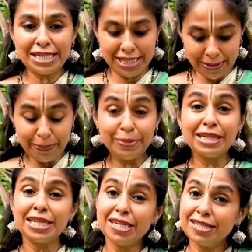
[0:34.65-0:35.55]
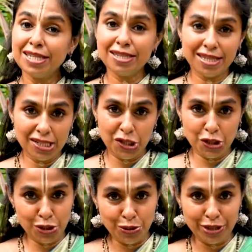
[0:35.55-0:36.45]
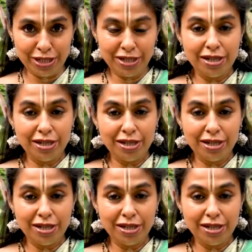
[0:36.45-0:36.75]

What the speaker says: simple, easy things to do it.